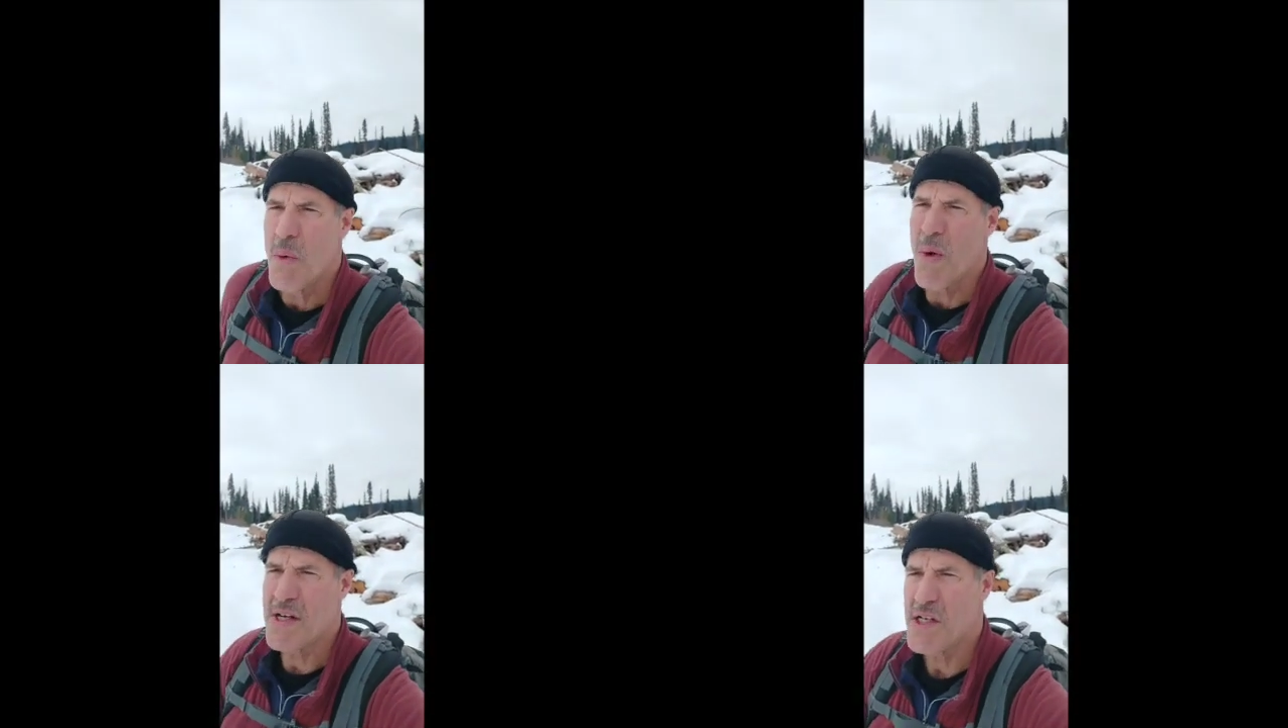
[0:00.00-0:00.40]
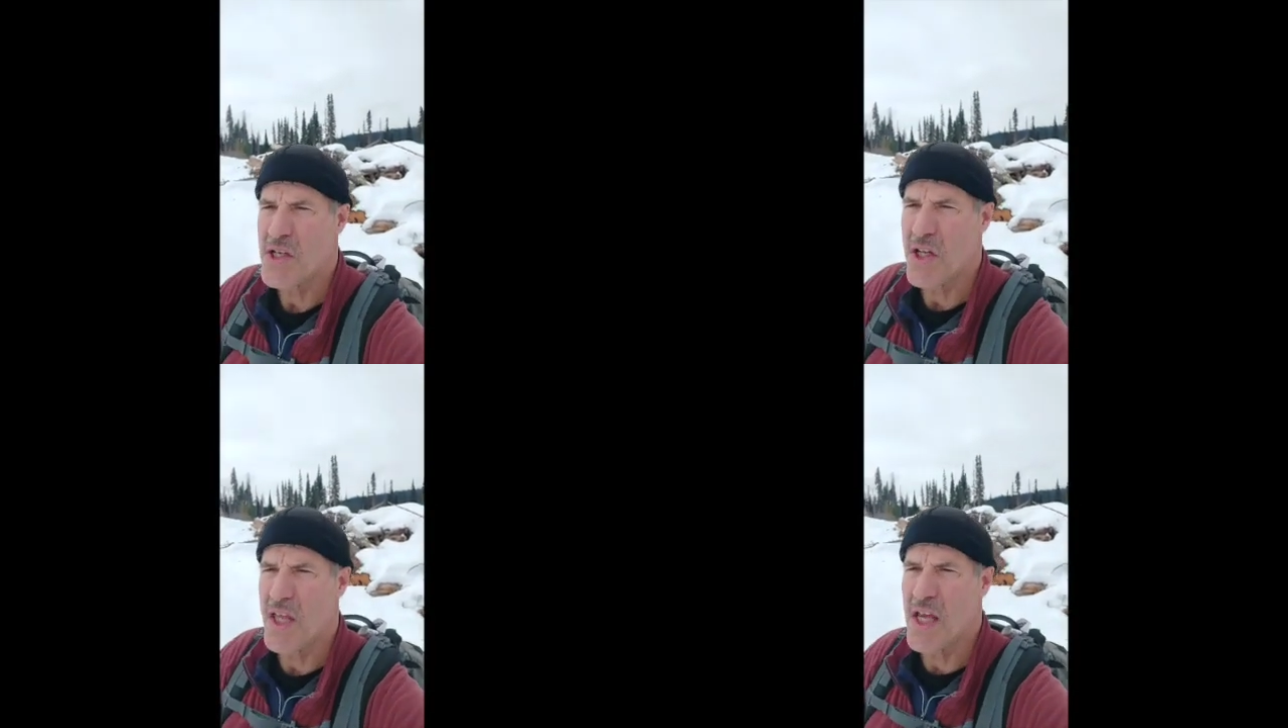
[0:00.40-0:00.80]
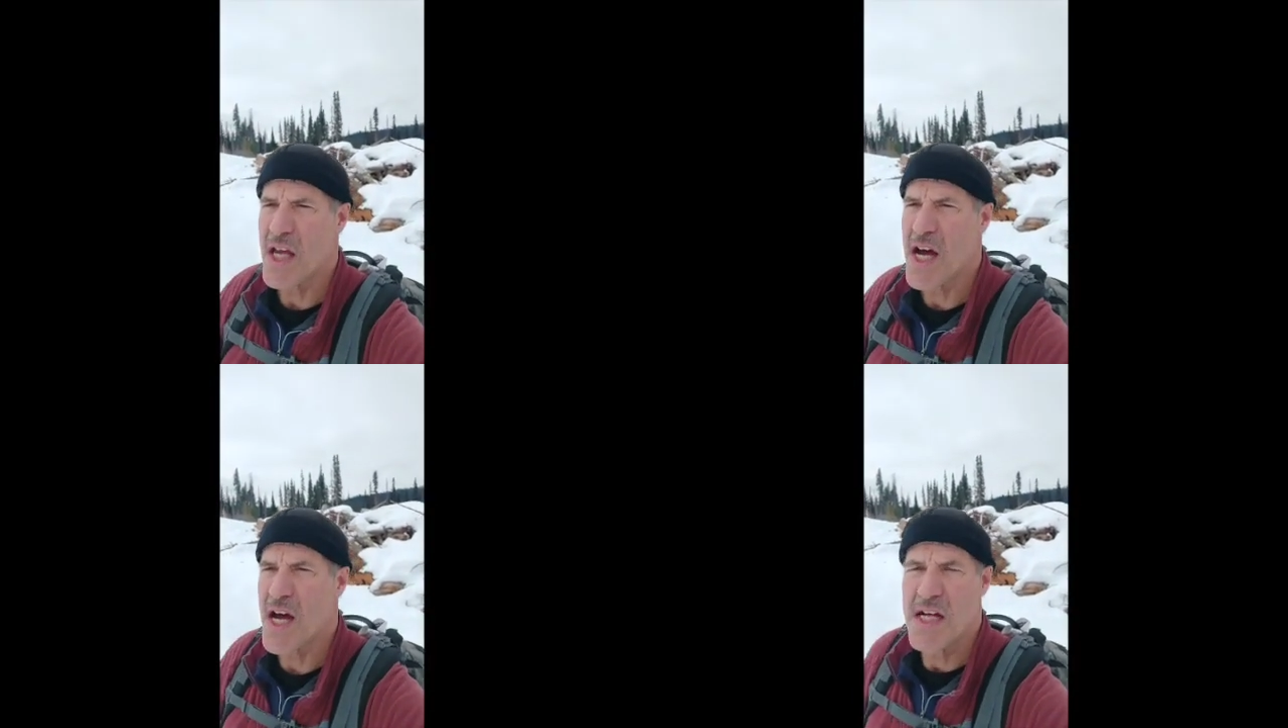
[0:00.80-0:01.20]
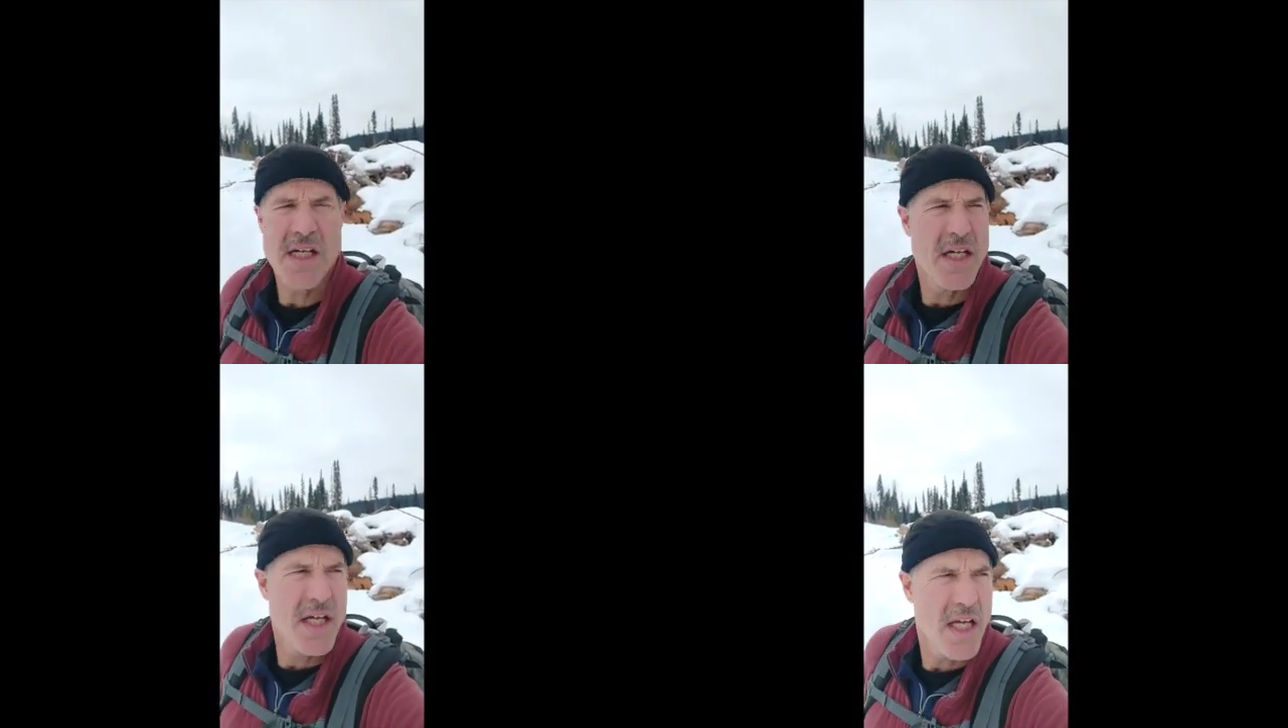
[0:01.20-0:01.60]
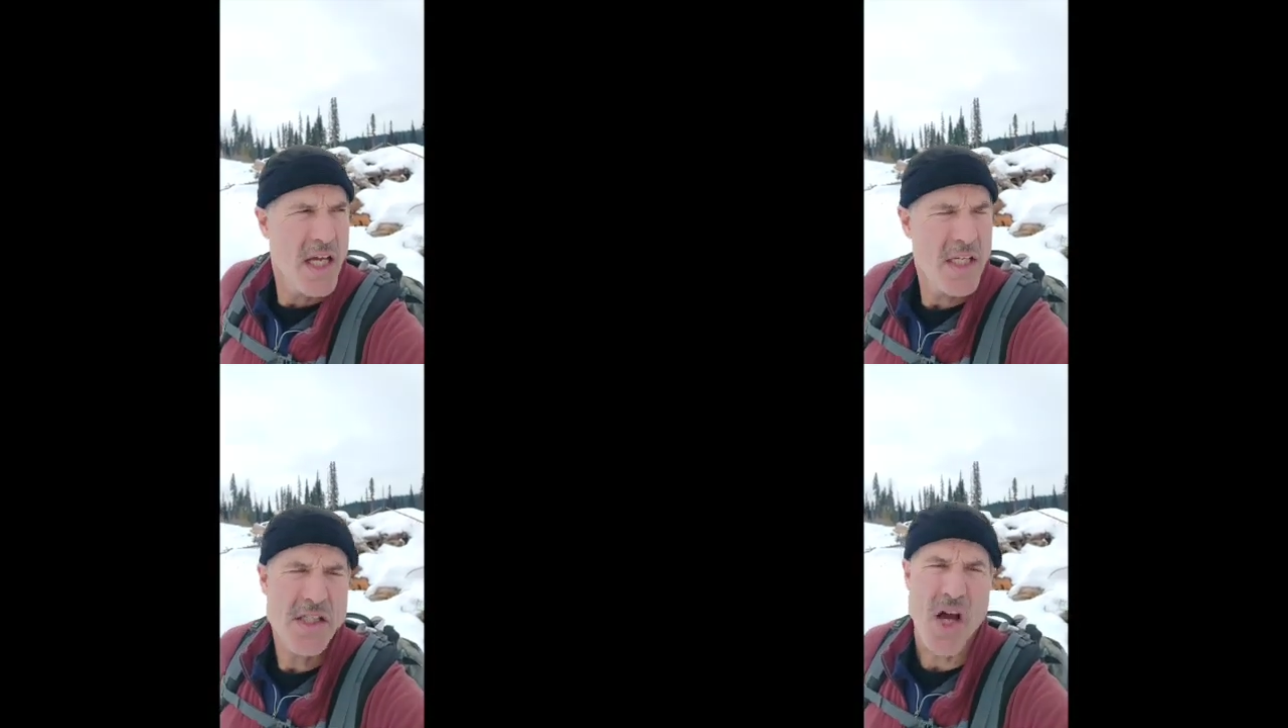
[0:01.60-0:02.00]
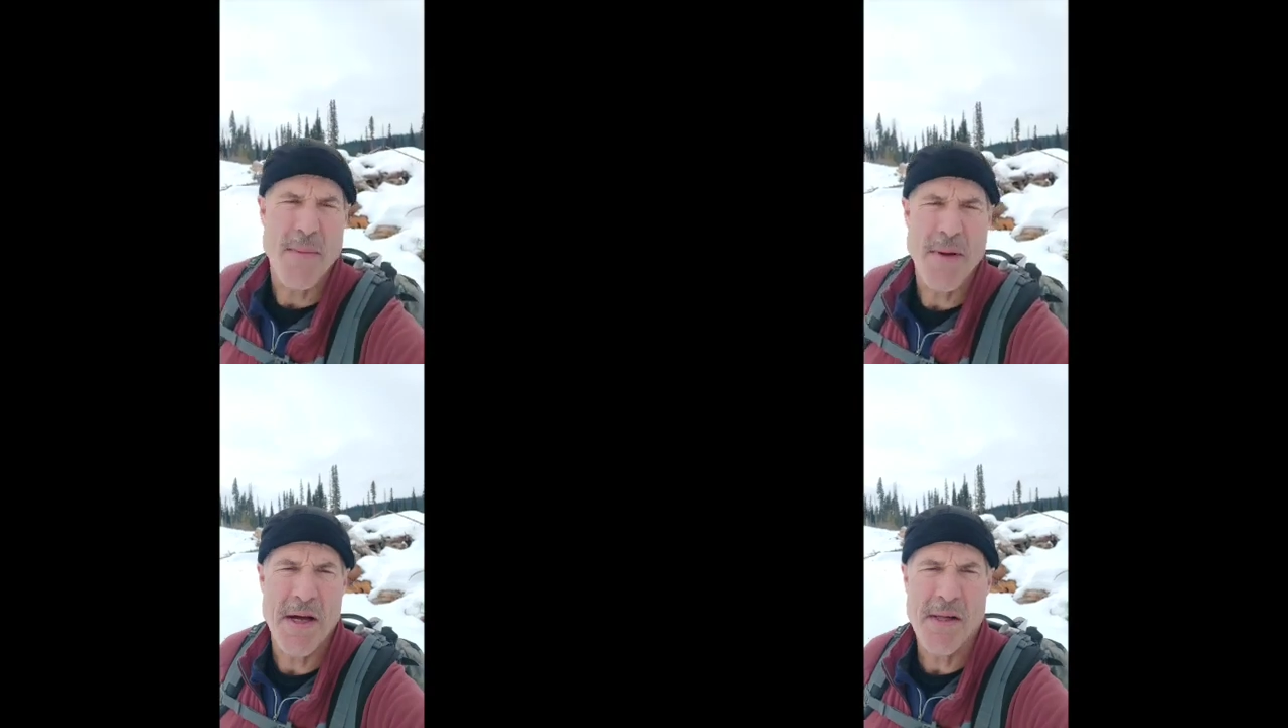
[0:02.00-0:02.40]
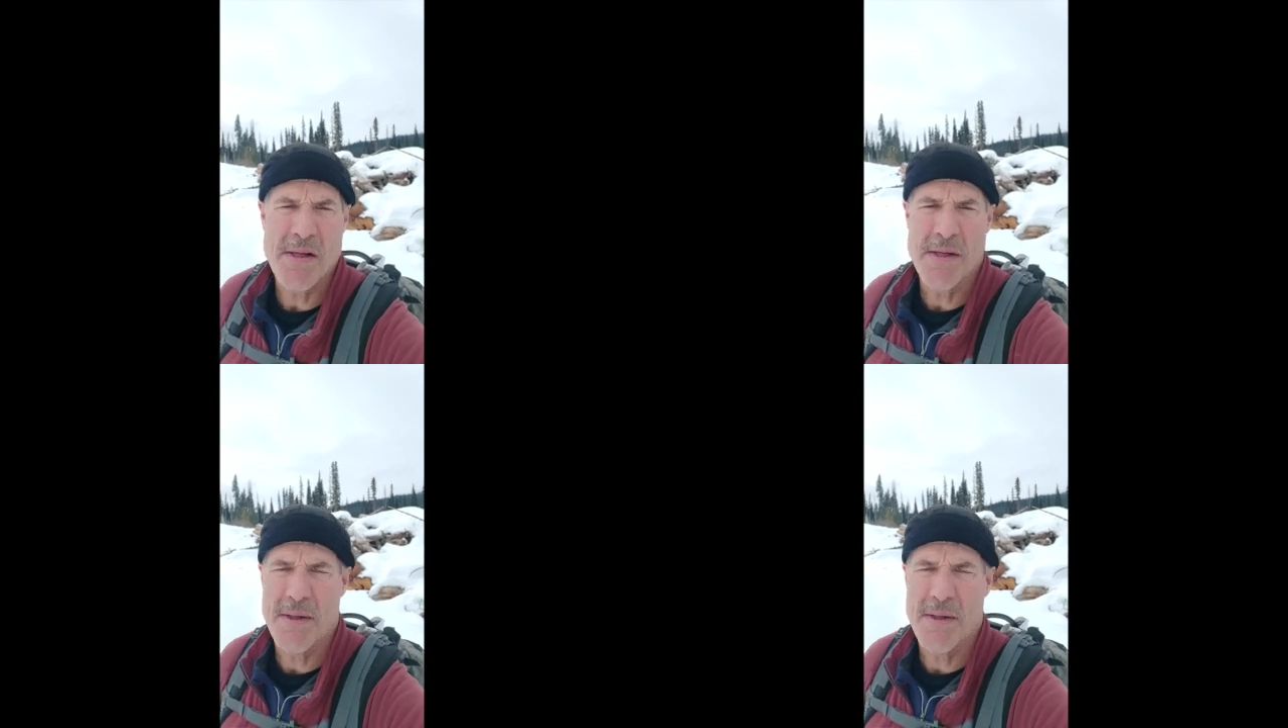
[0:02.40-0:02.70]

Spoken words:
went to the sawmill